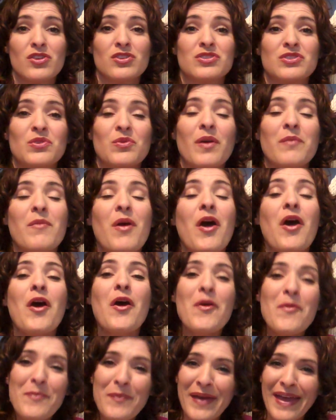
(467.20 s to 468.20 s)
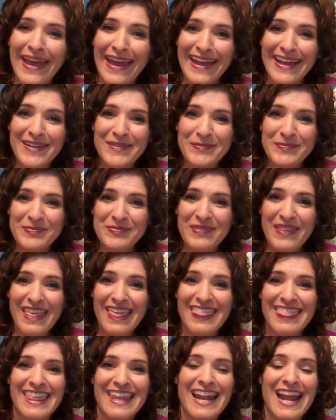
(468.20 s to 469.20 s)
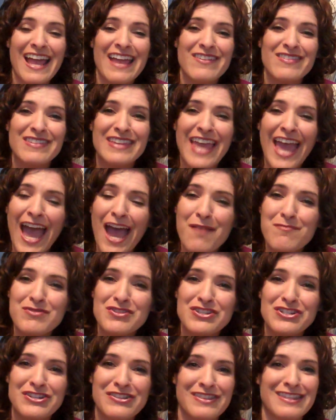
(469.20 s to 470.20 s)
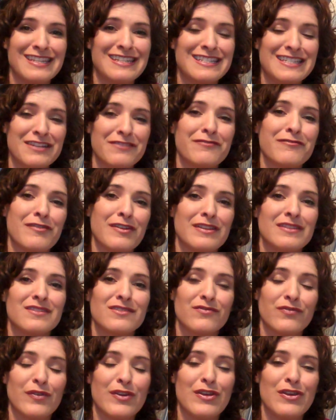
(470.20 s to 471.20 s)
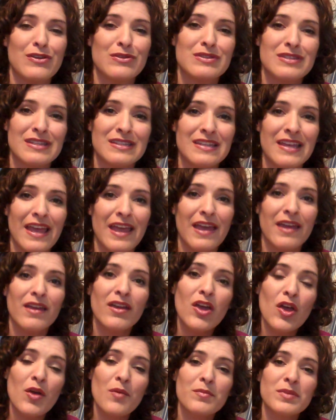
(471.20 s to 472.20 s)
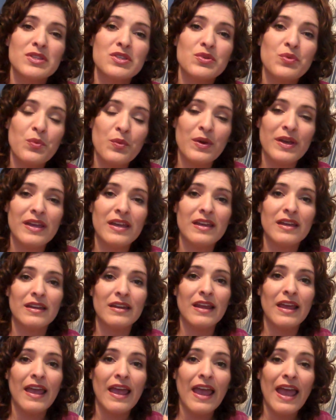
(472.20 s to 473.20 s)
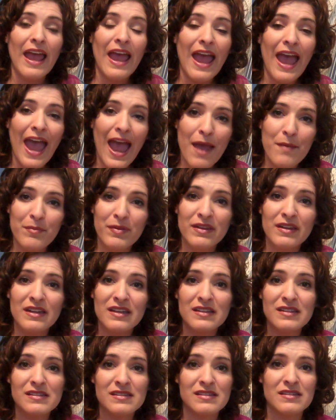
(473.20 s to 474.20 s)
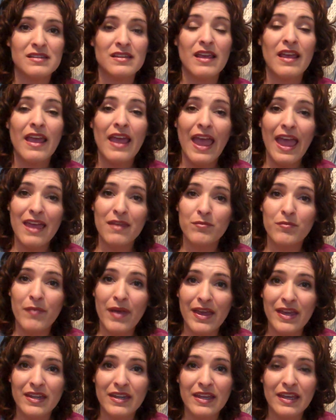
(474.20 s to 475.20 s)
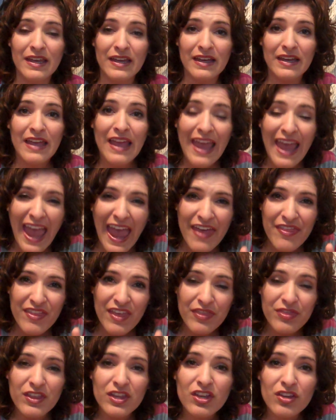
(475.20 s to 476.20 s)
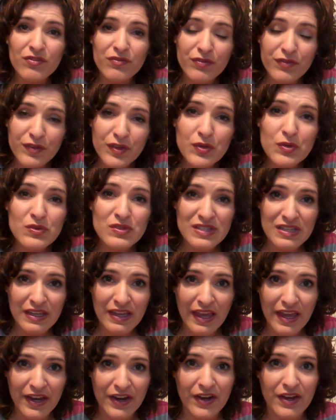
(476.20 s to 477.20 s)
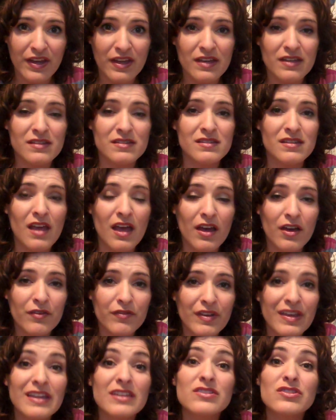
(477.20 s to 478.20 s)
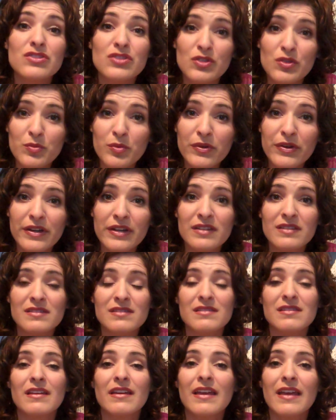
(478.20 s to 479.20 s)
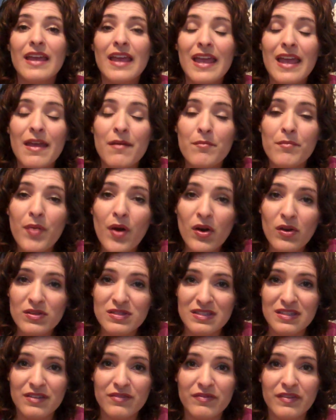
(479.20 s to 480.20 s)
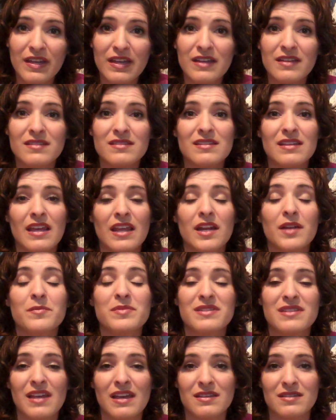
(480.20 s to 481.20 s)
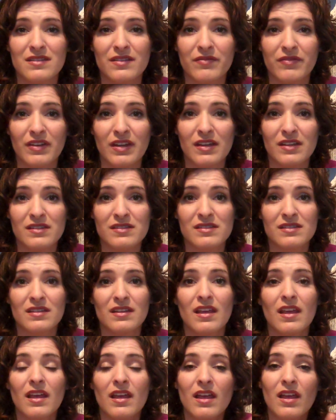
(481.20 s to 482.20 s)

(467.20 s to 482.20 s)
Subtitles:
So I'm hoping that I captured the difference for you today between happiness and mania, and then the confusing areas of exuberance, impulsiveness, and obsessiveness.